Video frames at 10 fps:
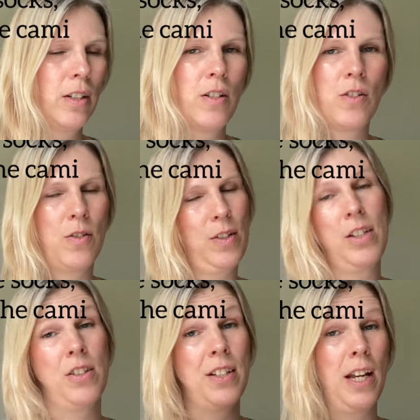So
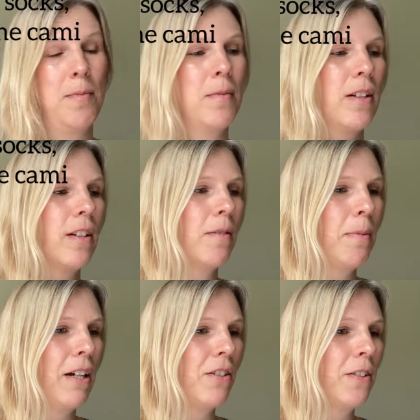it's the same
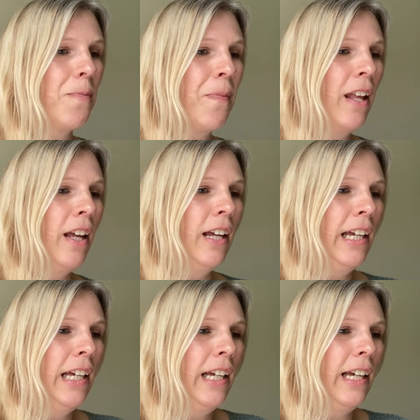pattern.
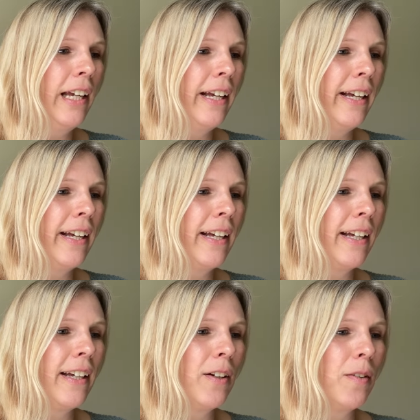
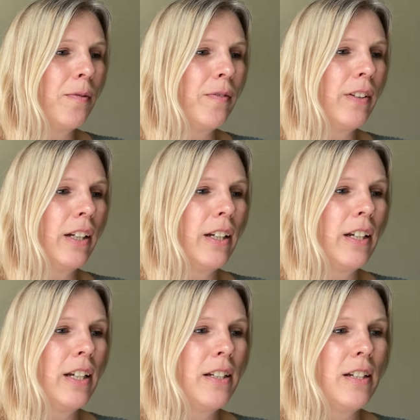
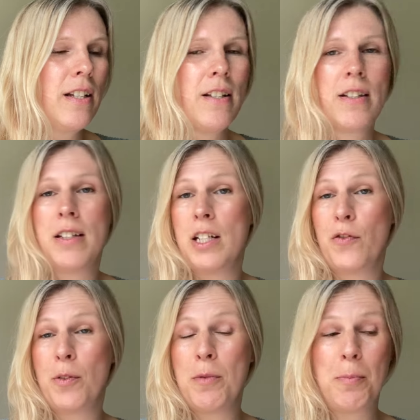It is knit
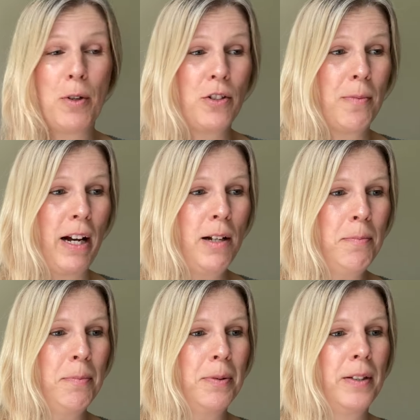from the bottom
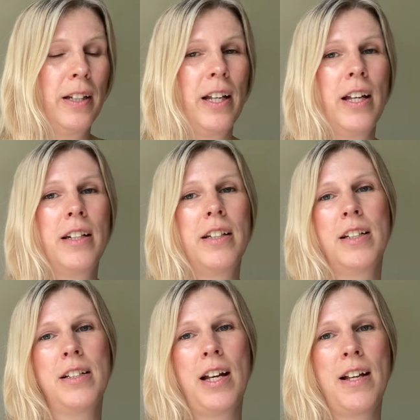up, and
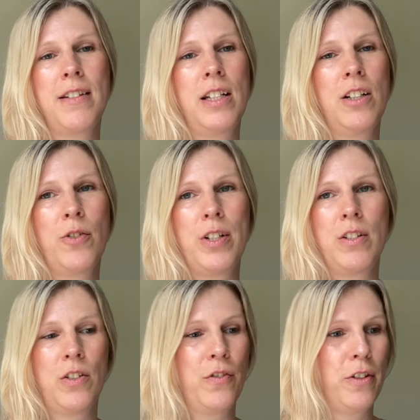it has
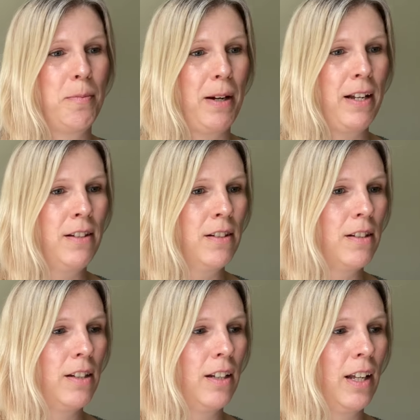increases for the
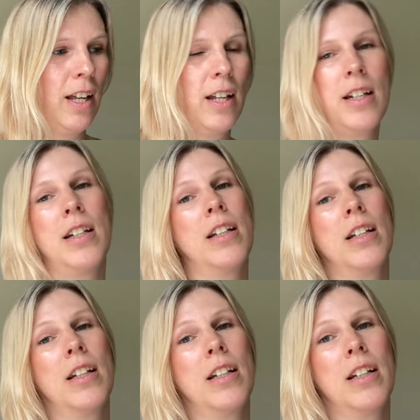bust and
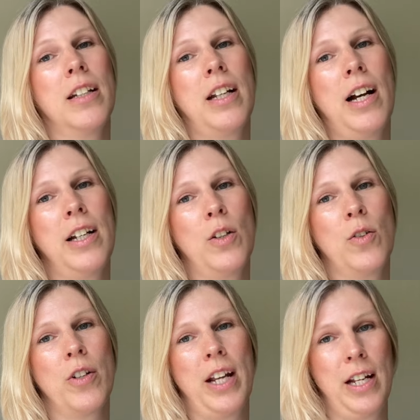an
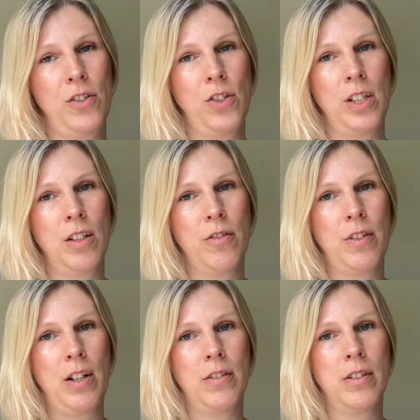I-cord edging
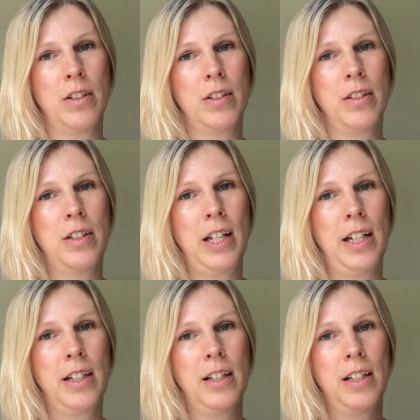around the
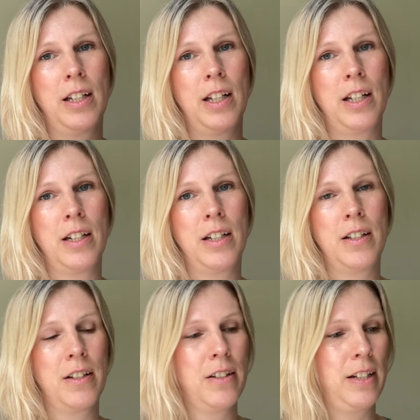neck and
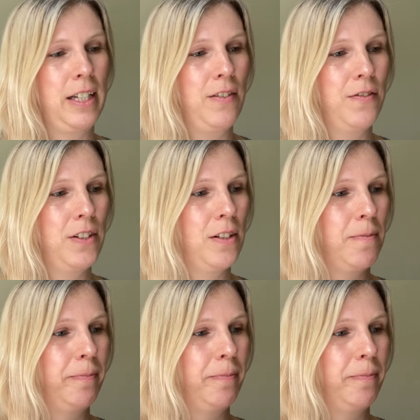sleeves,